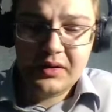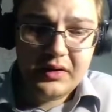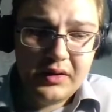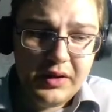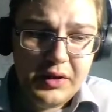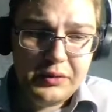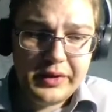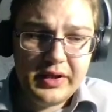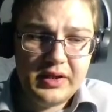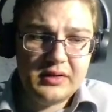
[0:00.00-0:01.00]
How
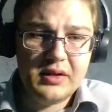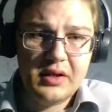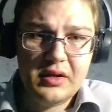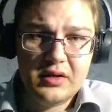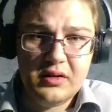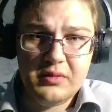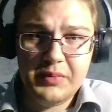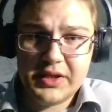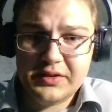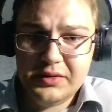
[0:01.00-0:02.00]
can
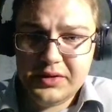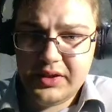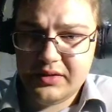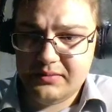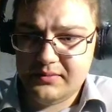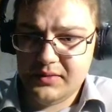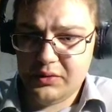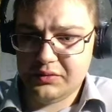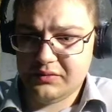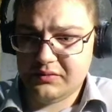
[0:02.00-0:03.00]
bacteria,
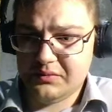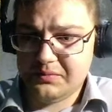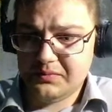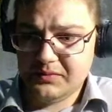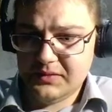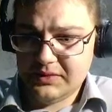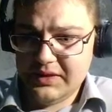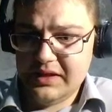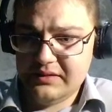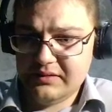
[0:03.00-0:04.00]
those
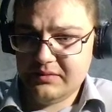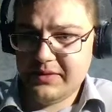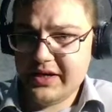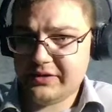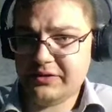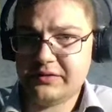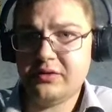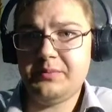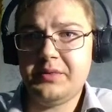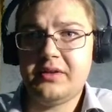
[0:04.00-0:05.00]
little
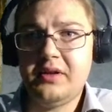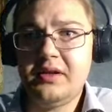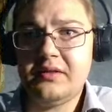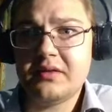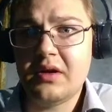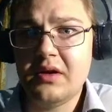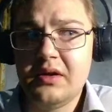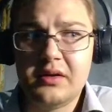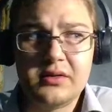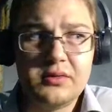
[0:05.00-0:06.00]
microscopic things,
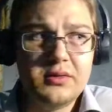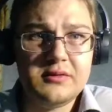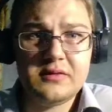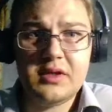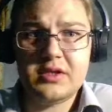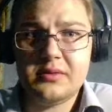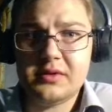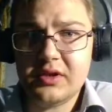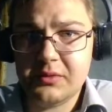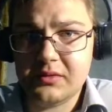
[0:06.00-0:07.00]
cause such a
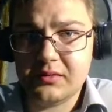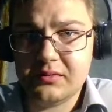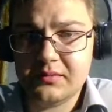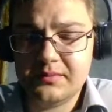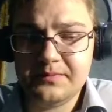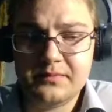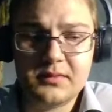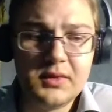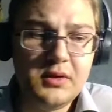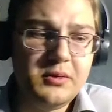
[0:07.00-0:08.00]
trouble?
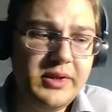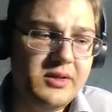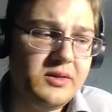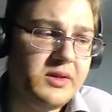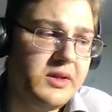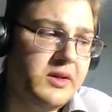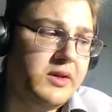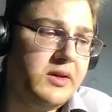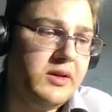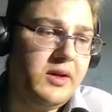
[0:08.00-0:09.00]
Well,
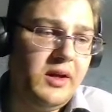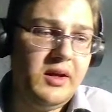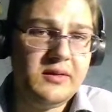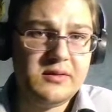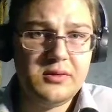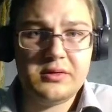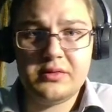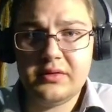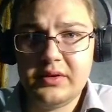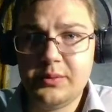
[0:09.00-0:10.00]
it's not
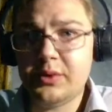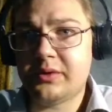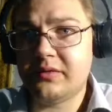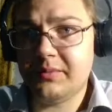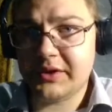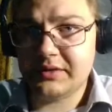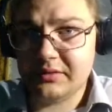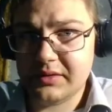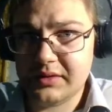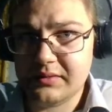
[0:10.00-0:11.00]
only work of bacteria.